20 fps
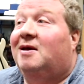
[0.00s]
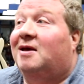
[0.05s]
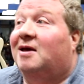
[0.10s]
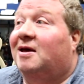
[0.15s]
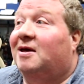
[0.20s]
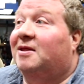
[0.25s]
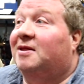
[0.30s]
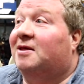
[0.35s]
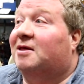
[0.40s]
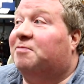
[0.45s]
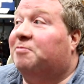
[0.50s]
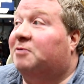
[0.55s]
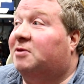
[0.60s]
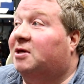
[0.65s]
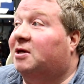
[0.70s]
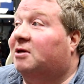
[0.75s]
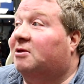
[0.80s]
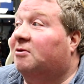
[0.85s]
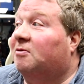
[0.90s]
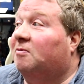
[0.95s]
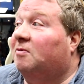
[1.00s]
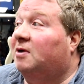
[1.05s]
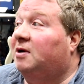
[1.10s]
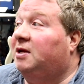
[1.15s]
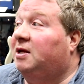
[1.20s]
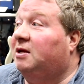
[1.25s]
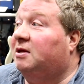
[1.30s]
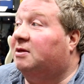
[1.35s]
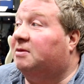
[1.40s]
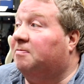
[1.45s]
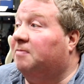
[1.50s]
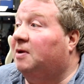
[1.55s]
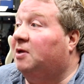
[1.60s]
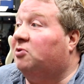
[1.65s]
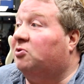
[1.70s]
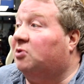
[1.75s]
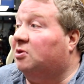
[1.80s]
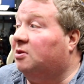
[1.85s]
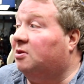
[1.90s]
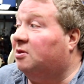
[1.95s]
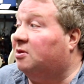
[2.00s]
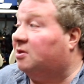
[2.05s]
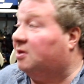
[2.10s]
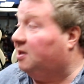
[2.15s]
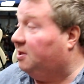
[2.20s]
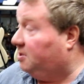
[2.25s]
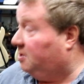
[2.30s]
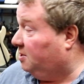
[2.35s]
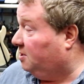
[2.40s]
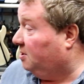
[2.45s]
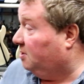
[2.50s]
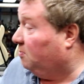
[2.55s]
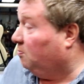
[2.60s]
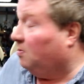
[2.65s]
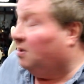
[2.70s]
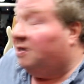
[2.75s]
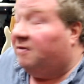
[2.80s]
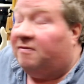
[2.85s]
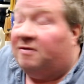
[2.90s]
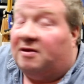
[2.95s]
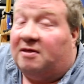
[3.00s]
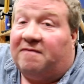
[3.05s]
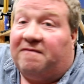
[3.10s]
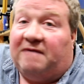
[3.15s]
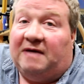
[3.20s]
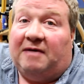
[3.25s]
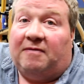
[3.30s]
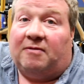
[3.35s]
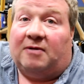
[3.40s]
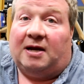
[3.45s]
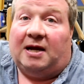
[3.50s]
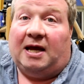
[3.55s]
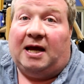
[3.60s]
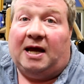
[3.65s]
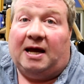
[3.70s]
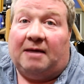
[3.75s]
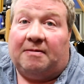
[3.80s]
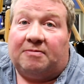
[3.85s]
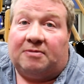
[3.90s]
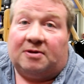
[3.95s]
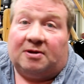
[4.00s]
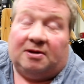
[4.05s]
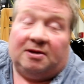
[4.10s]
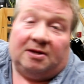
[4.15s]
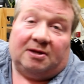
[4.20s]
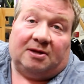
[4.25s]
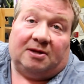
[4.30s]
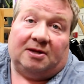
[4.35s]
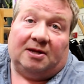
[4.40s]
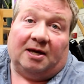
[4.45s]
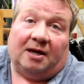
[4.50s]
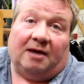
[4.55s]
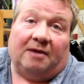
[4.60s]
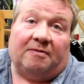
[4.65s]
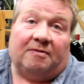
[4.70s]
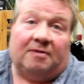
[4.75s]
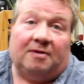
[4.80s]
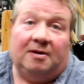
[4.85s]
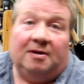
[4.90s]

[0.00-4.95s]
And this particular one, he mentions that this is one of his favorite amps. This is like an